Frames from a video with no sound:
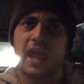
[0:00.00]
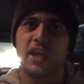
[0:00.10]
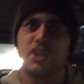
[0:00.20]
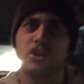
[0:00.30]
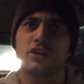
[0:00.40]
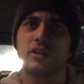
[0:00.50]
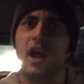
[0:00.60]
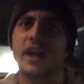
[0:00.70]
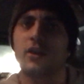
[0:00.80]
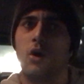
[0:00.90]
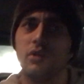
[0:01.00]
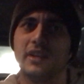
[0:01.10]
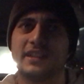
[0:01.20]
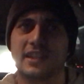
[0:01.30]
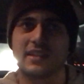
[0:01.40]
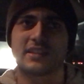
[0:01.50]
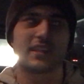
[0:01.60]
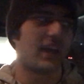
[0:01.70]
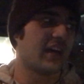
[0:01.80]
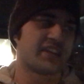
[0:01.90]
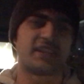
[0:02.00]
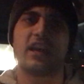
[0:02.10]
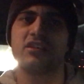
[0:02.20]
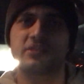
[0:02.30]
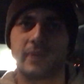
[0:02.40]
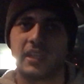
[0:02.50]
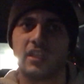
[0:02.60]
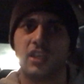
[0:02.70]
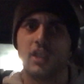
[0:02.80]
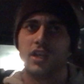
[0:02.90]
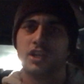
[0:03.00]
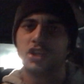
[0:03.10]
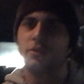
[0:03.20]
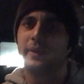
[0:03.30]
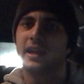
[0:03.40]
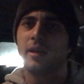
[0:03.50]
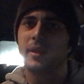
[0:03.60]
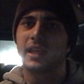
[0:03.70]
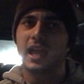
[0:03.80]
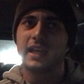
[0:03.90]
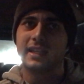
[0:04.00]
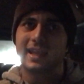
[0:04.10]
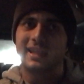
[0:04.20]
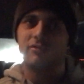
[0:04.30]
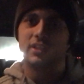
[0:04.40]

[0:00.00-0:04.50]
and you're not only this salesman, you're becoming kind of like a